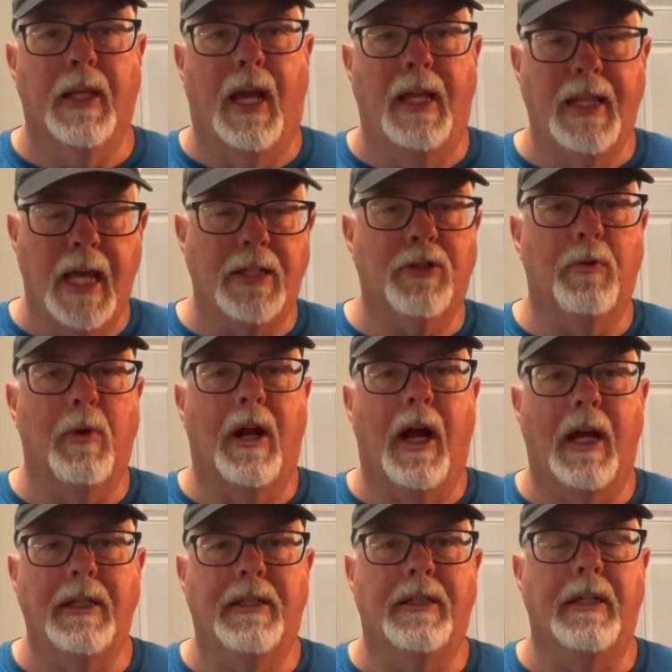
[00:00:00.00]
And that's what
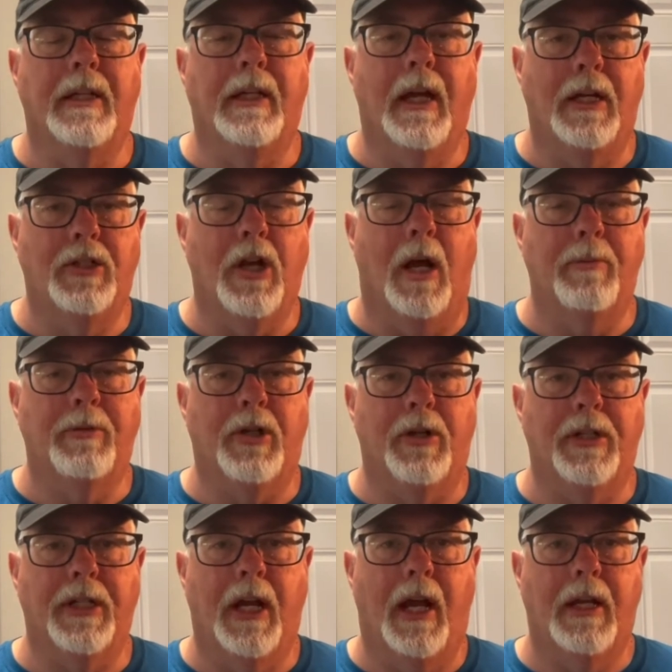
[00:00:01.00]
I see a job
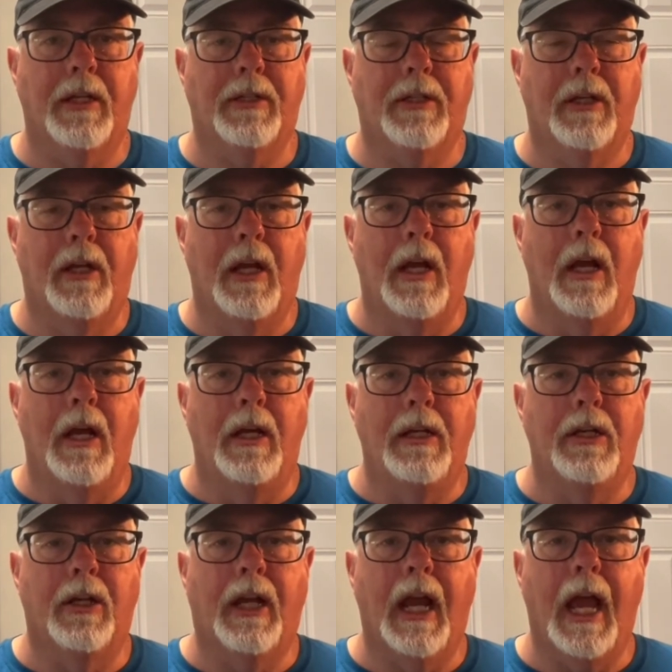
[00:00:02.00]
search as.
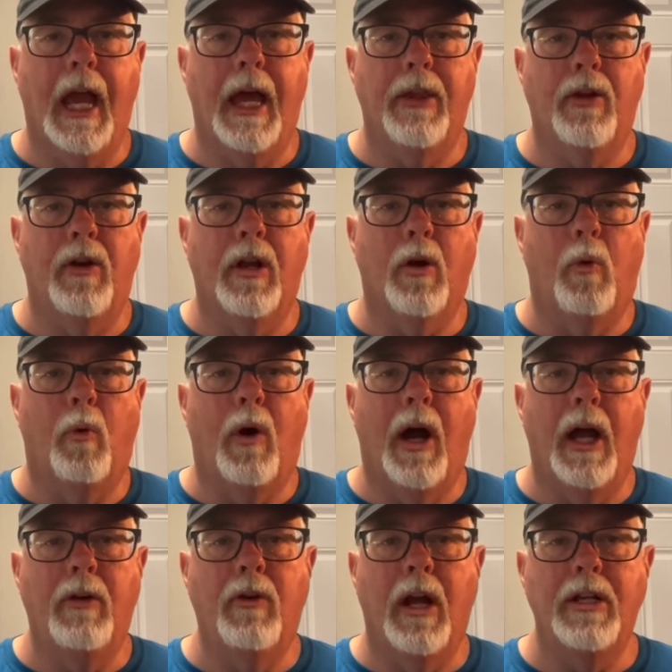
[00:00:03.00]
You're gathering a
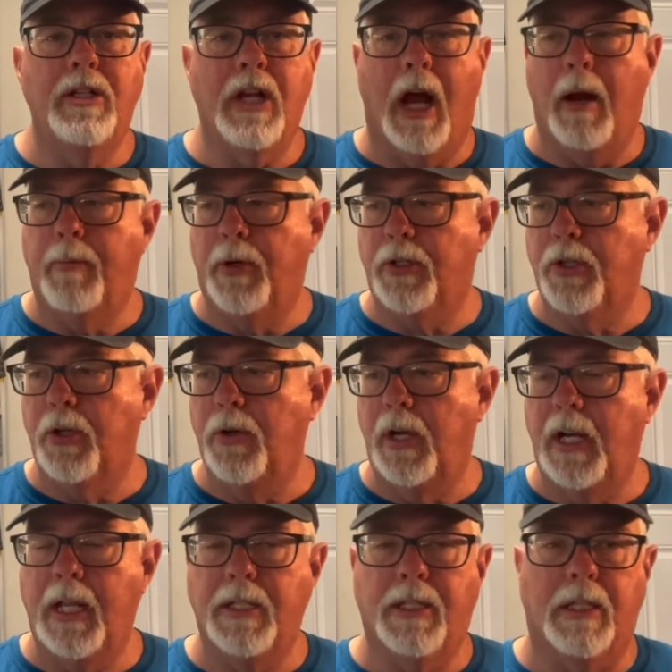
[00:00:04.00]
wide range of
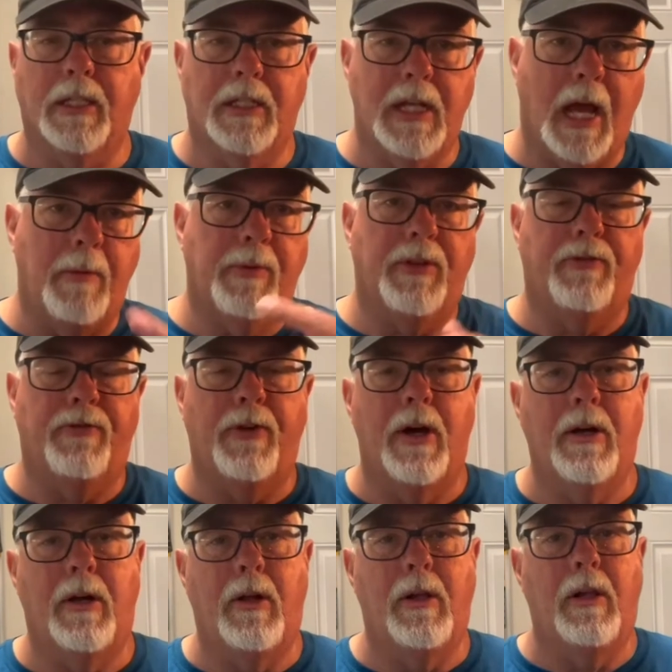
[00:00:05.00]
opportunities at the top of the
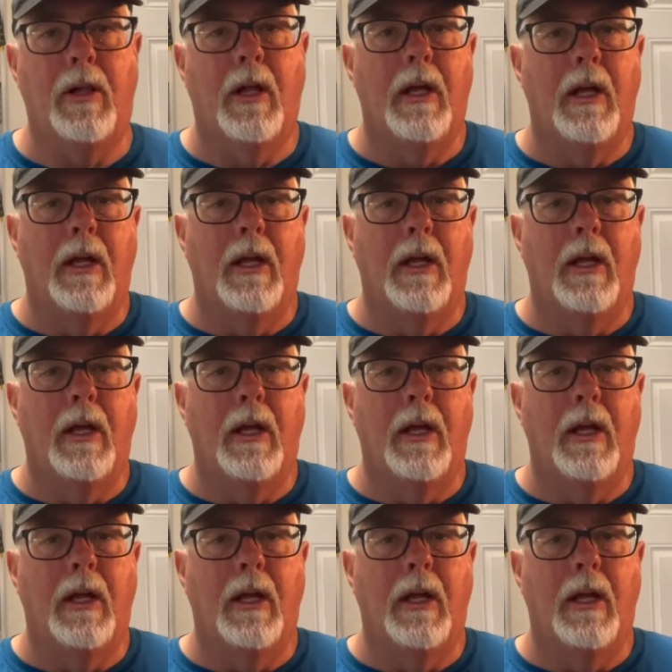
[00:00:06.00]
funnel.